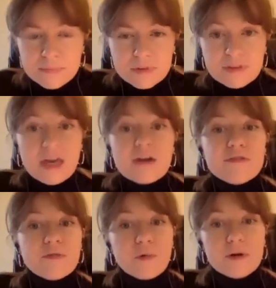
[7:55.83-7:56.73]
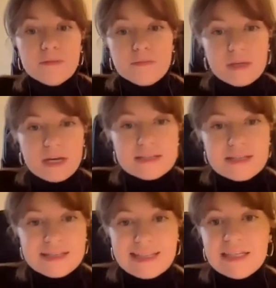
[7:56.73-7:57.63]
therefore, yes,
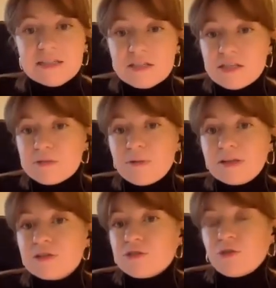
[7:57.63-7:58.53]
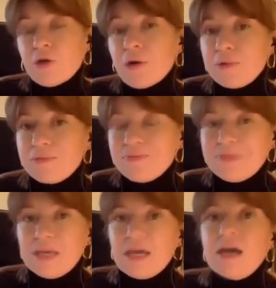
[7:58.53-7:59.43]
as the leaders as well as though,
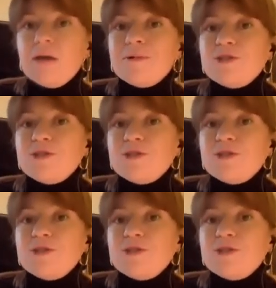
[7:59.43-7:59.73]
which